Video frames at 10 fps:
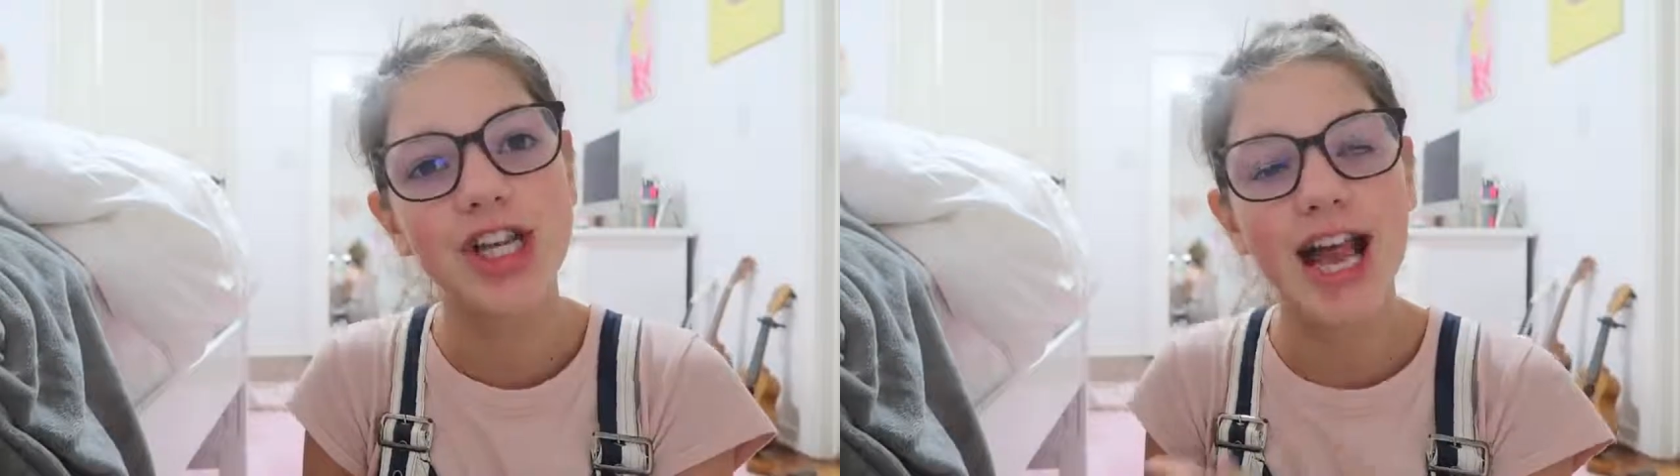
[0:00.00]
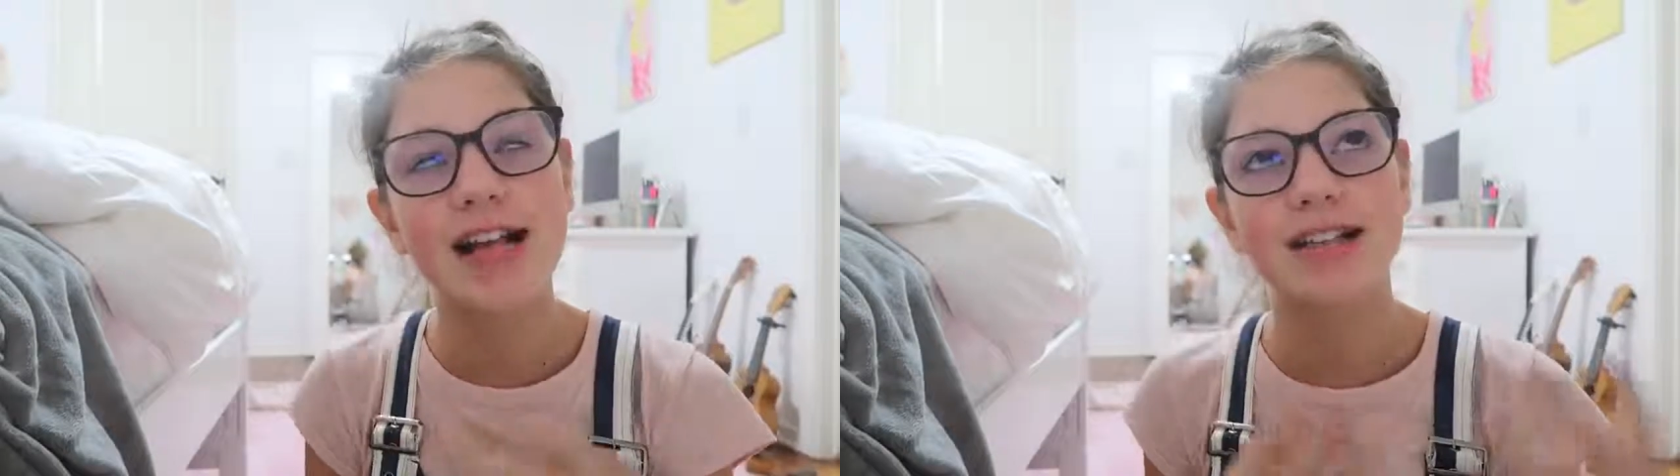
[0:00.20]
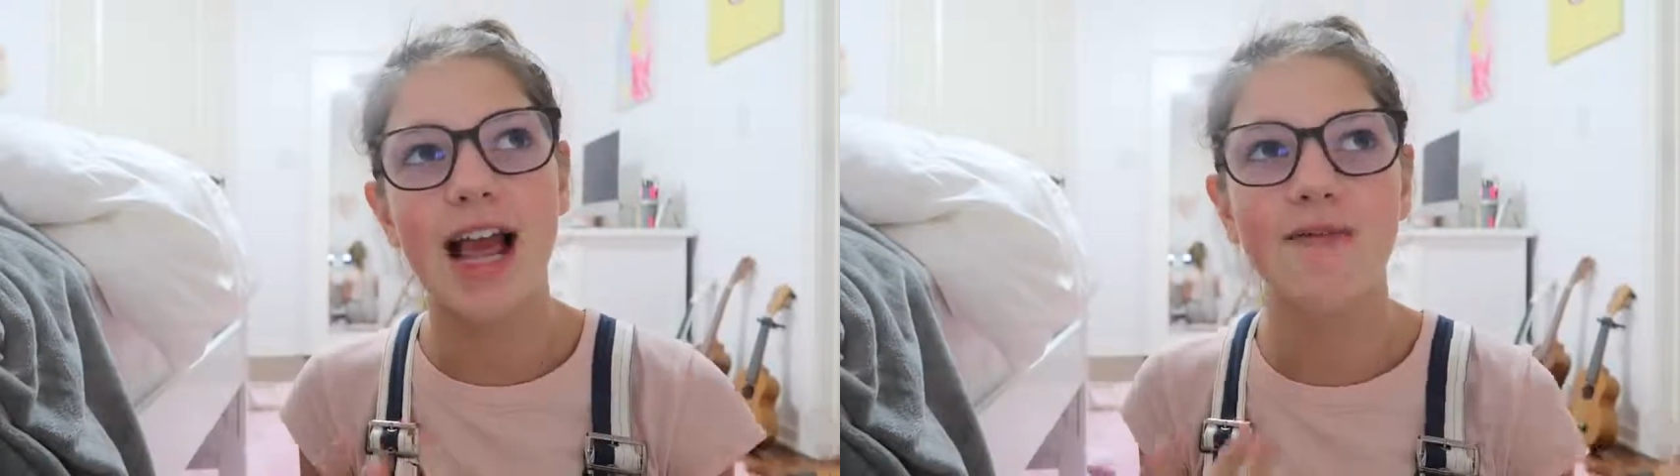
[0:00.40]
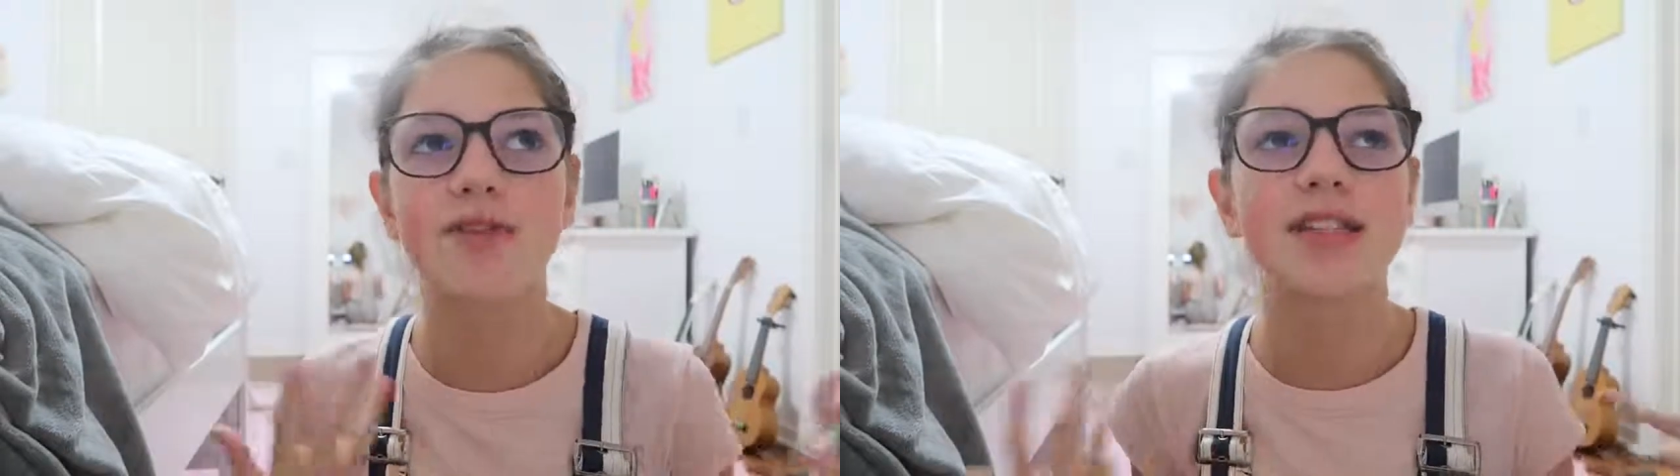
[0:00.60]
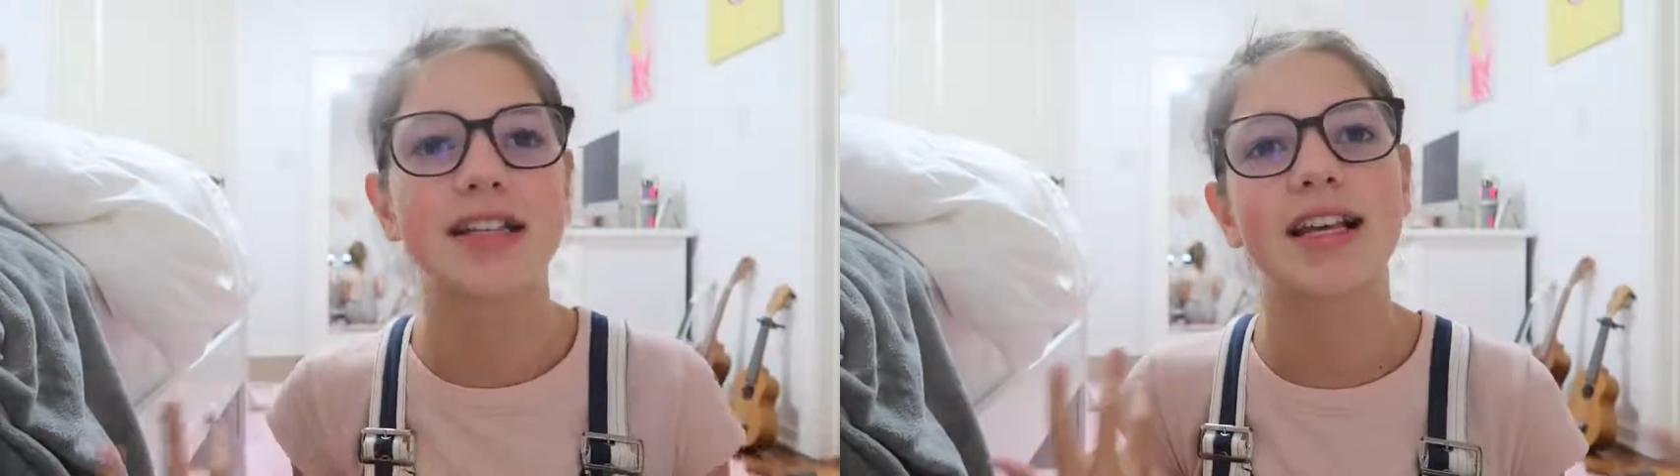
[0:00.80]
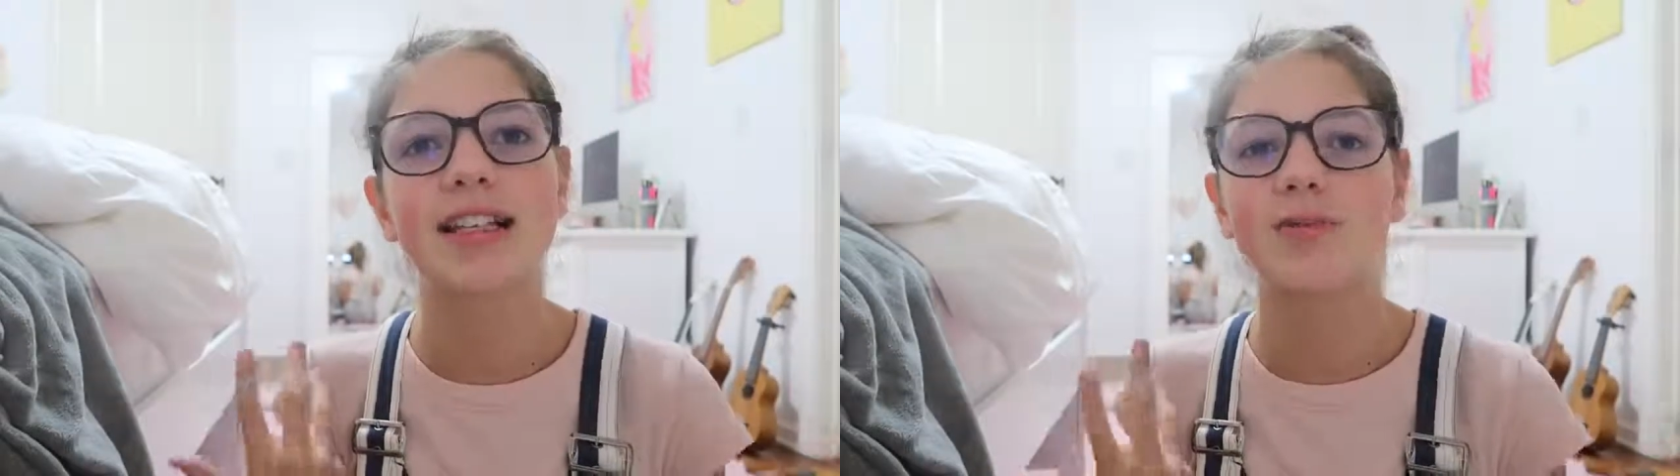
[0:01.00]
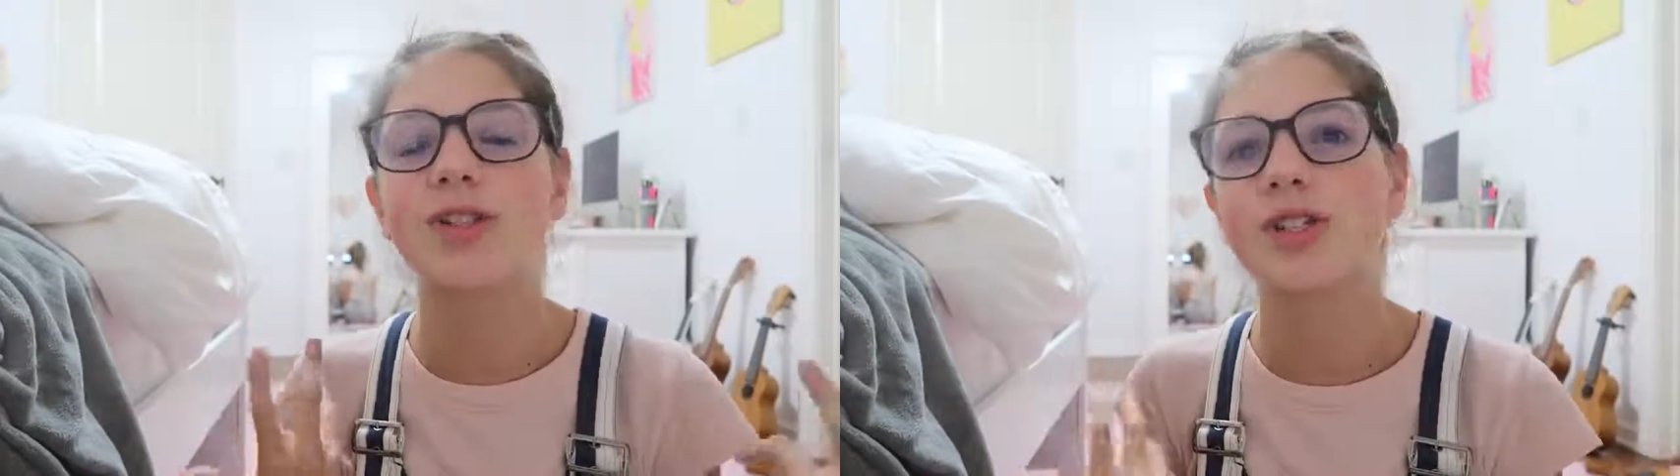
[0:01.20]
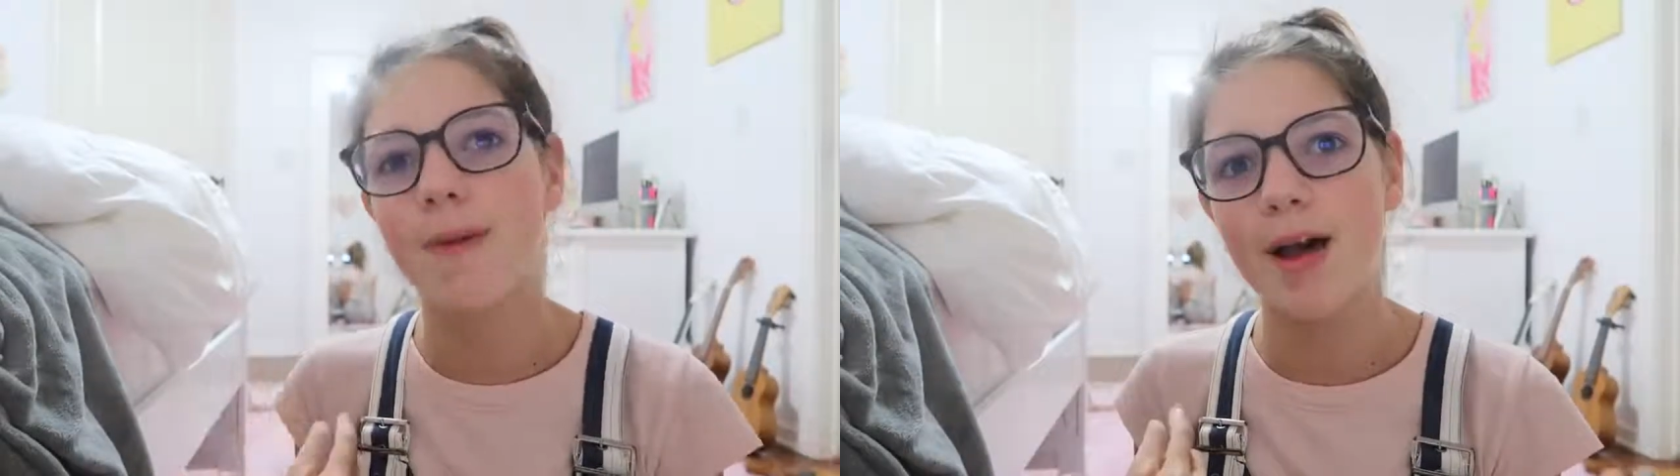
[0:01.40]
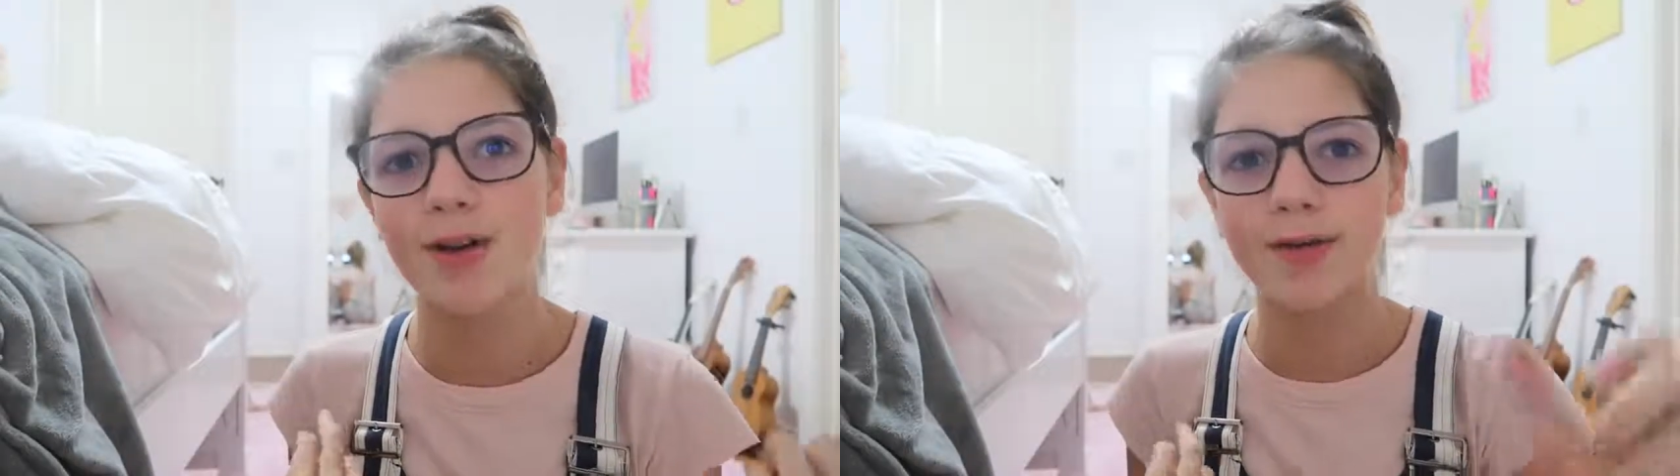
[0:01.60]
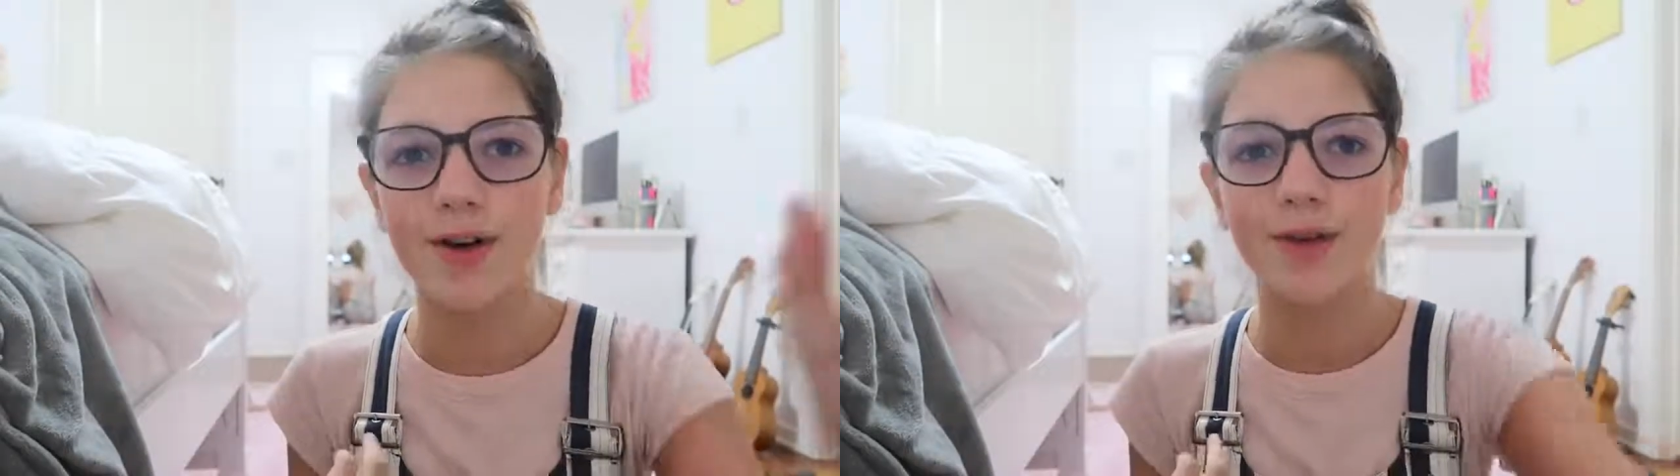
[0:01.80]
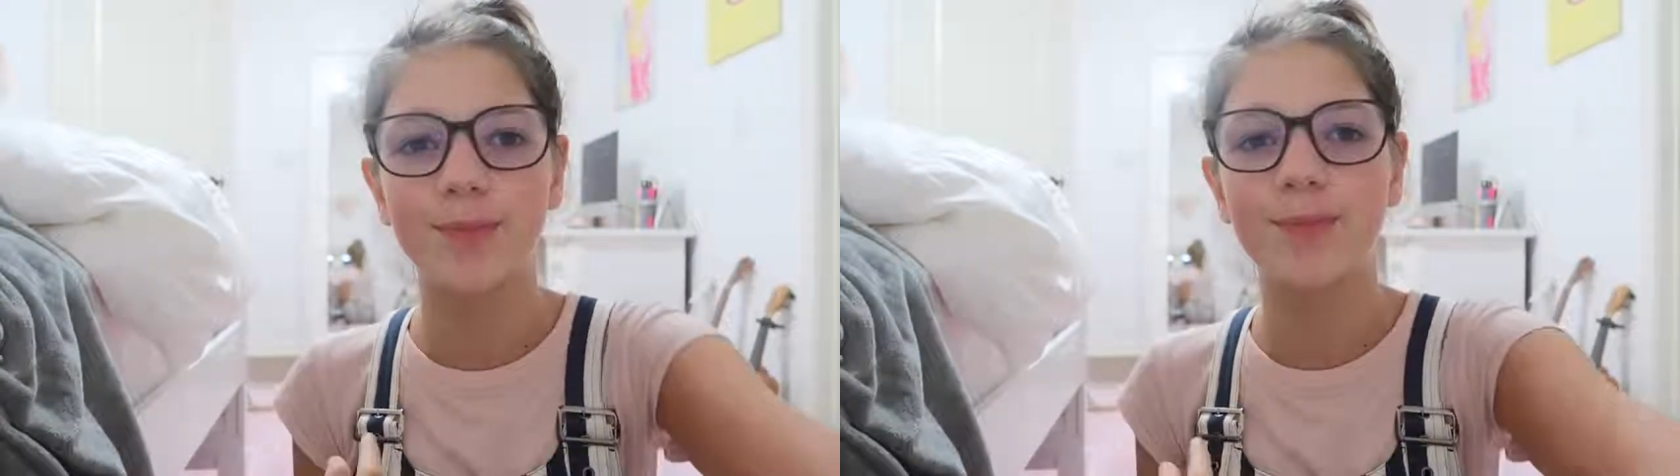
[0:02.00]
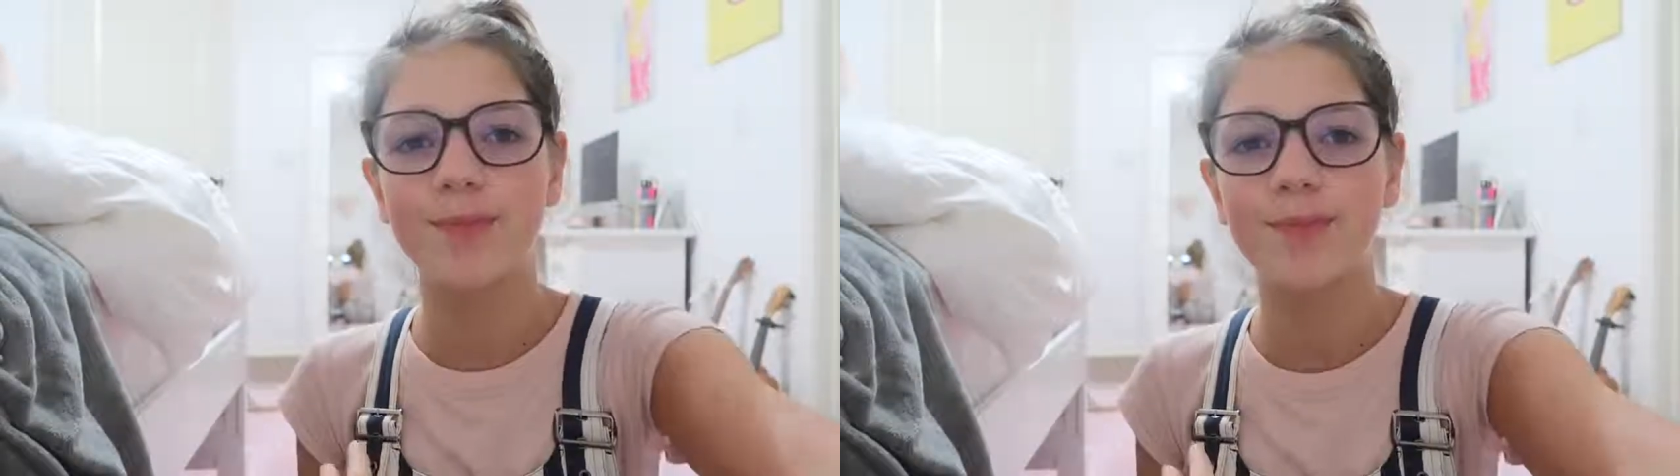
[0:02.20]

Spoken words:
she has an iPhone 6S, which is my old phone.